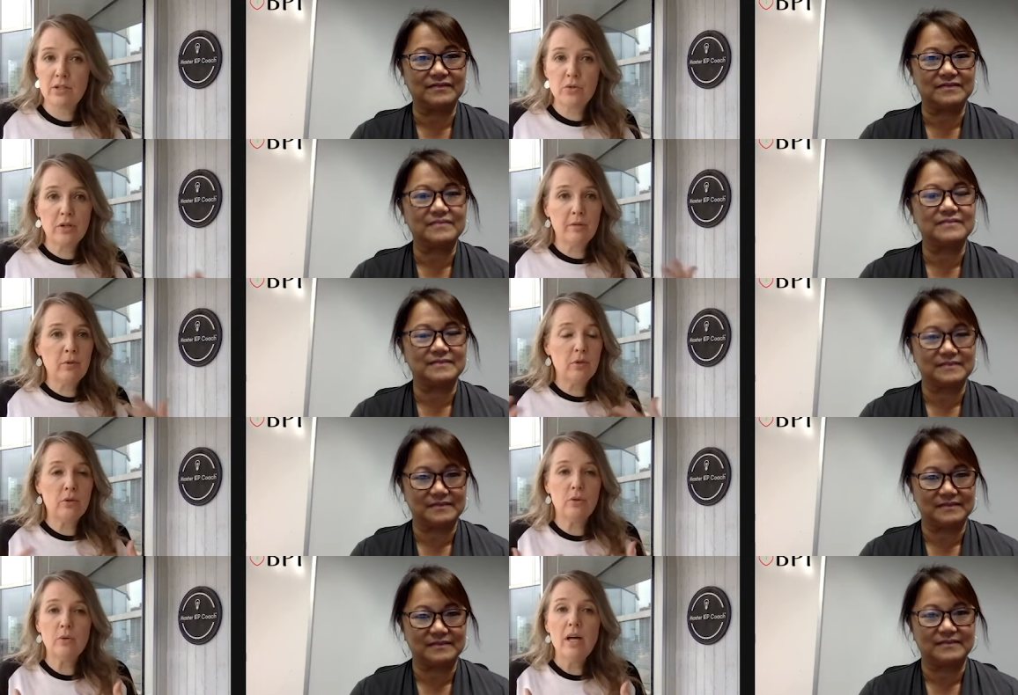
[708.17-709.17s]
Speaker 1: syndrome,
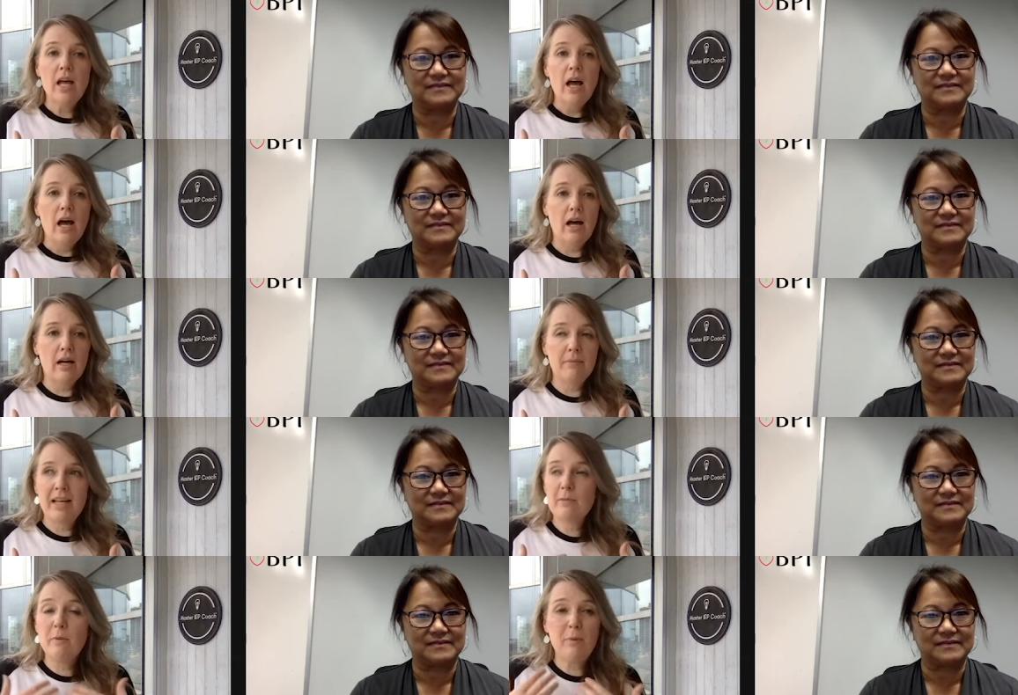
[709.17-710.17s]
who
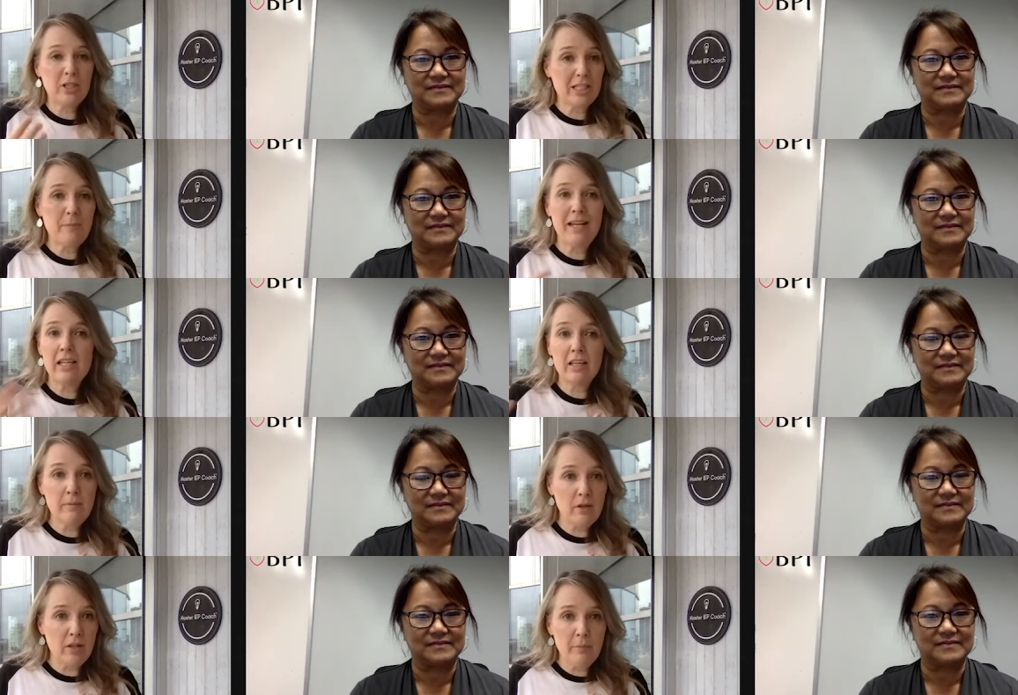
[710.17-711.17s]
has been participating in
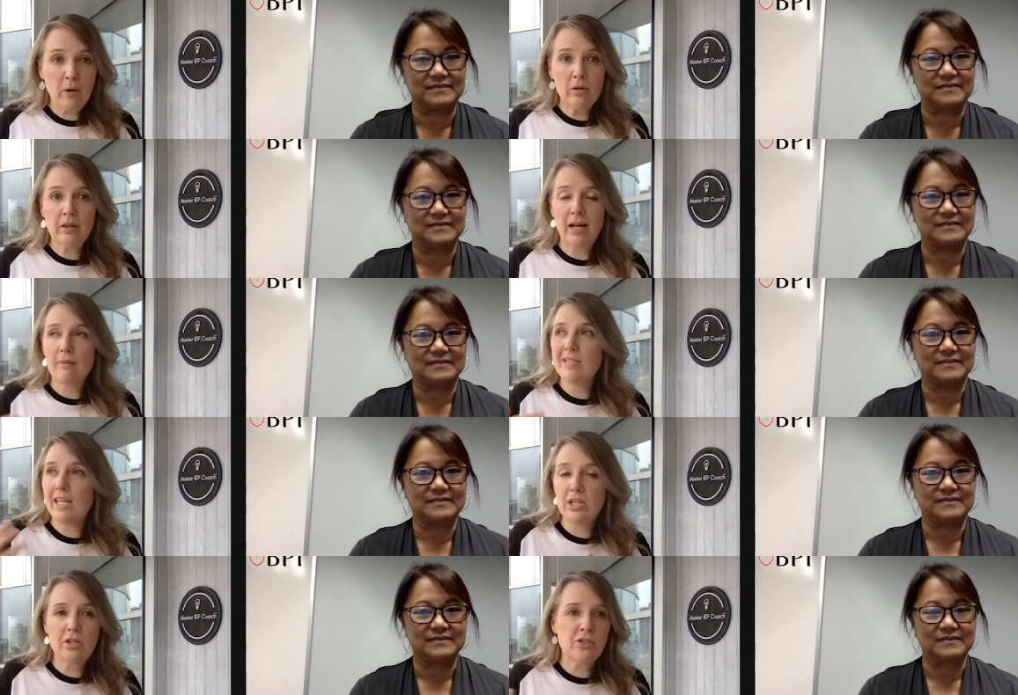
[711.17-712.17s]
community programs,
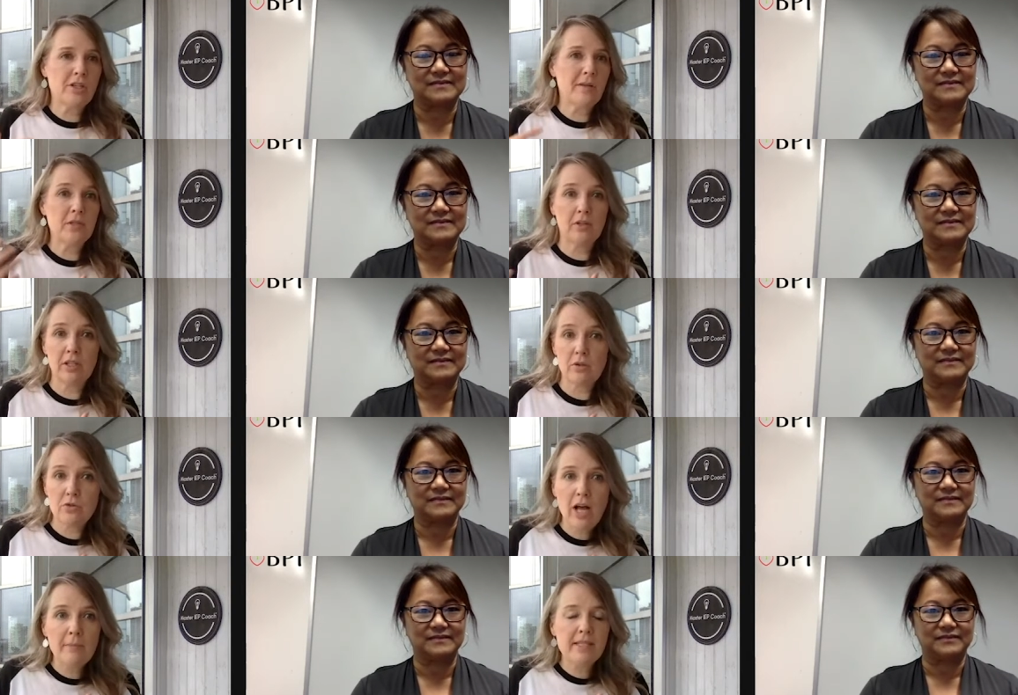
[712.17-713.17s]
internships, learning new
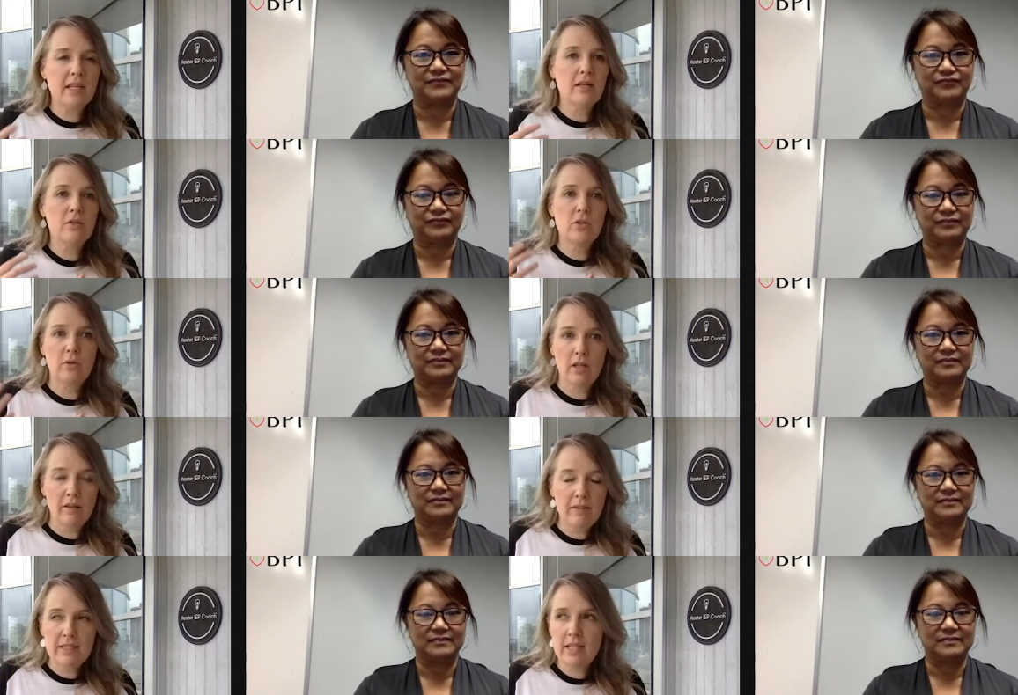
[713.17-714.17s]
job skills, doing
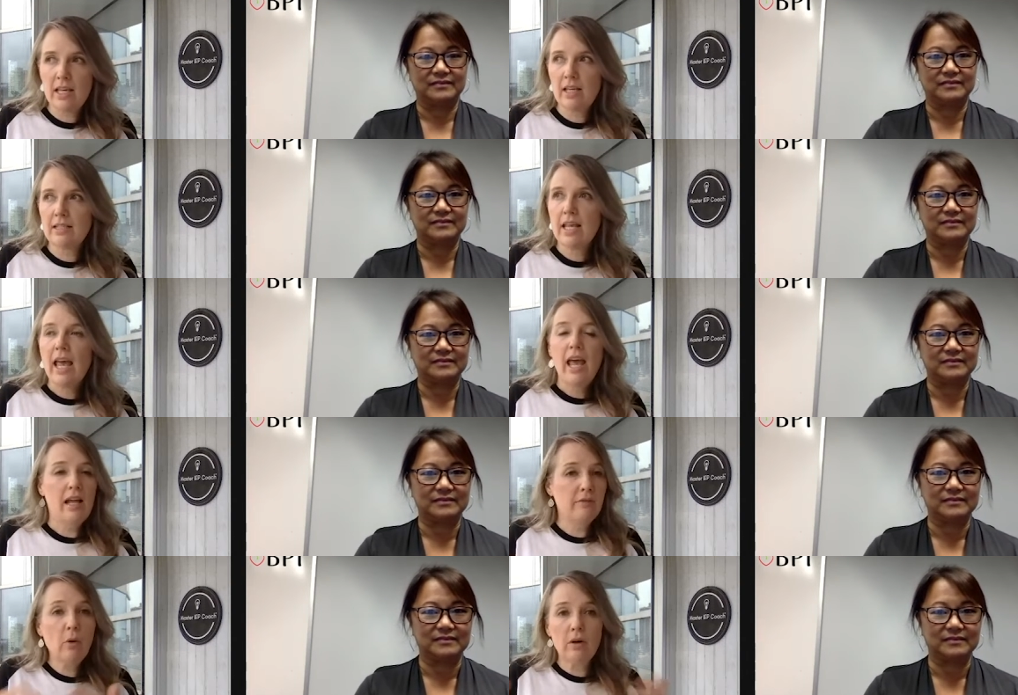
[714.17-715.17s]
all of these things.
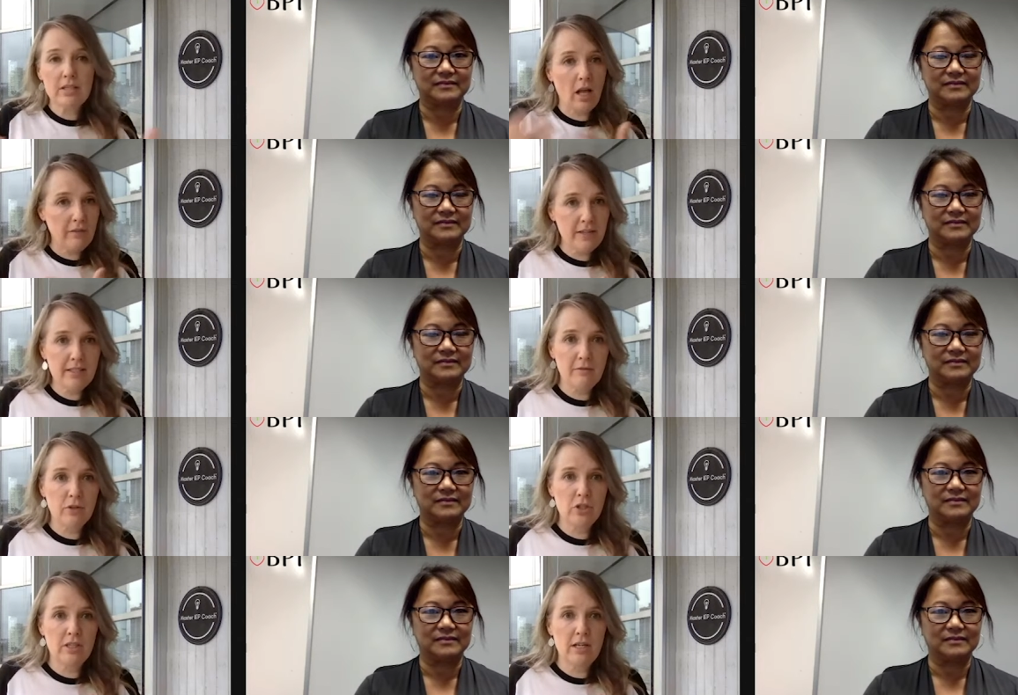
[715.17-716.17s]
And of course, all of his stuff
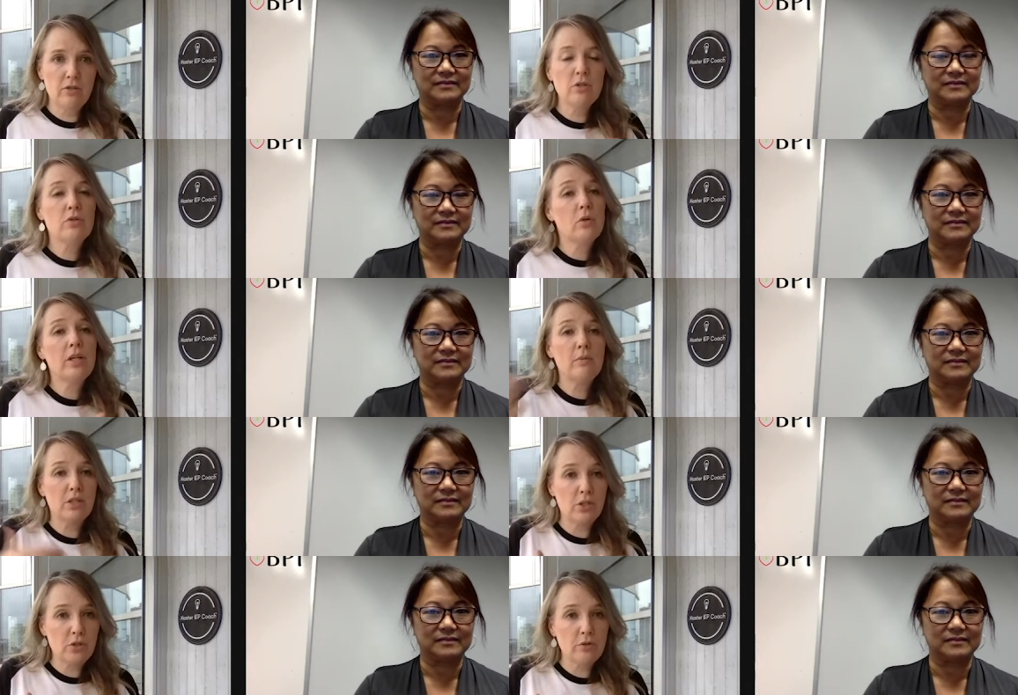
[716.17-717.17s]
was shut down too. So he
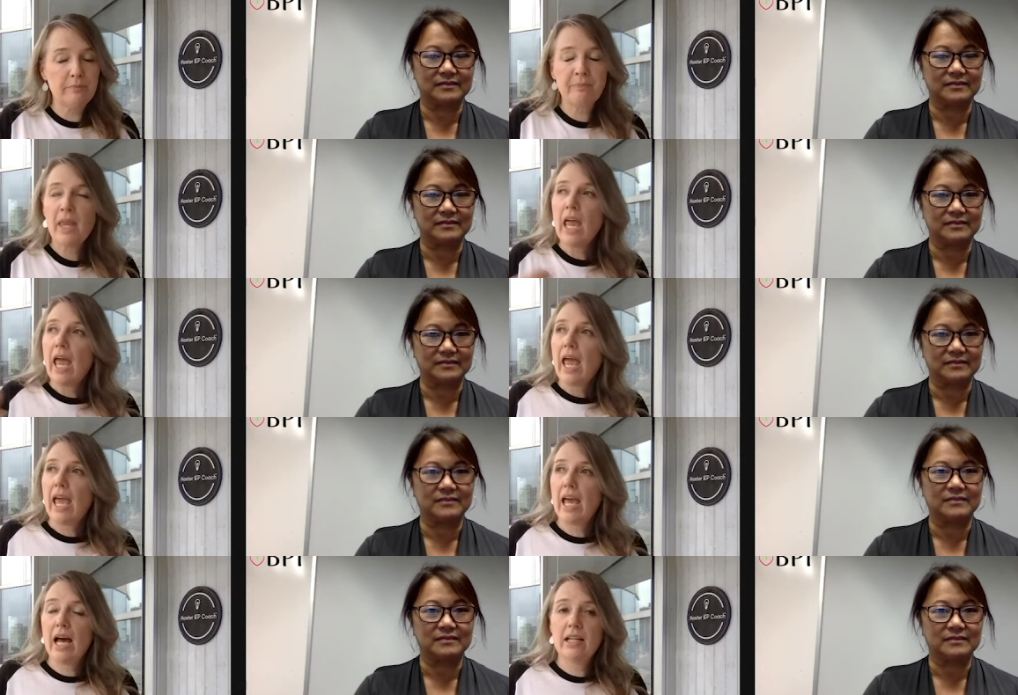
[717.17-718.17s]
went to Zoom.
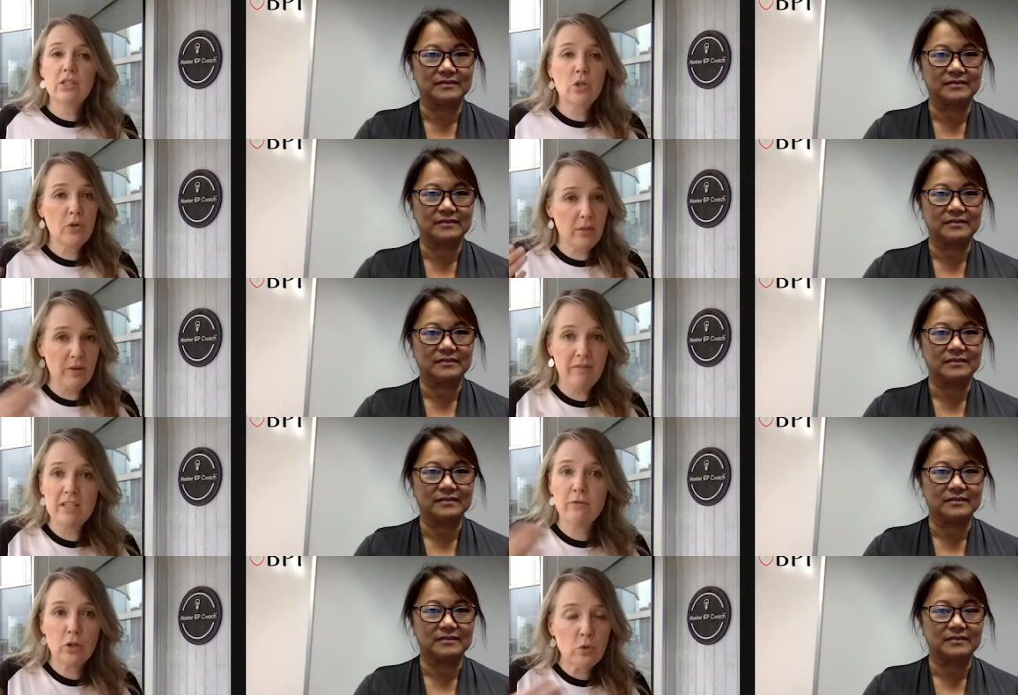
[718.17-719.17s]
And so we have
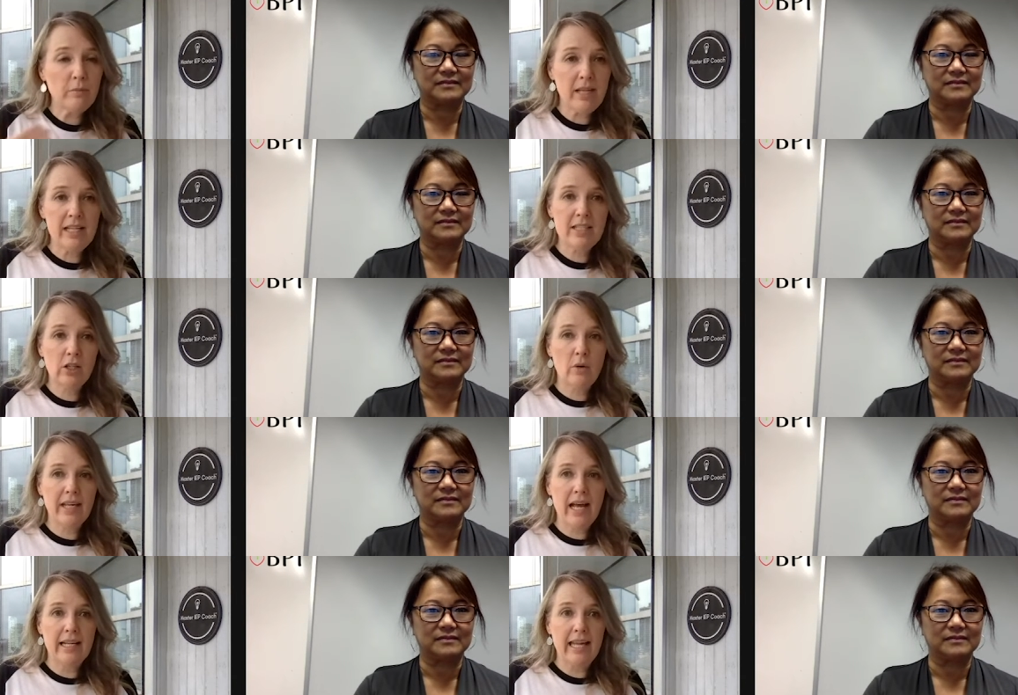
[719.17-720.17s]
these virtual meetings that are
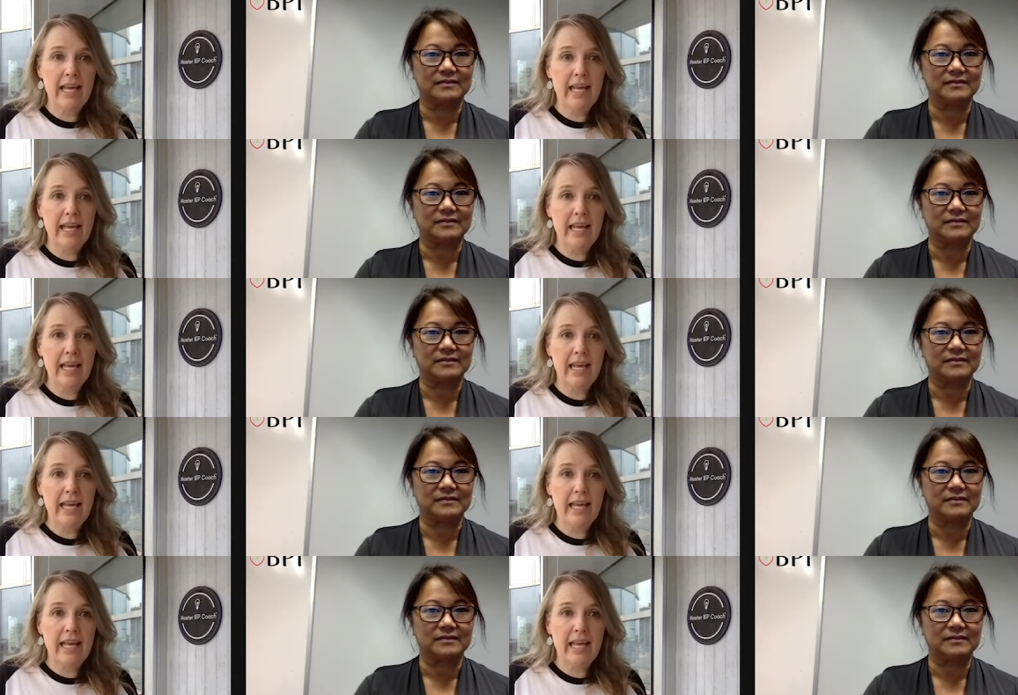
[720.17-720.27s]
going on,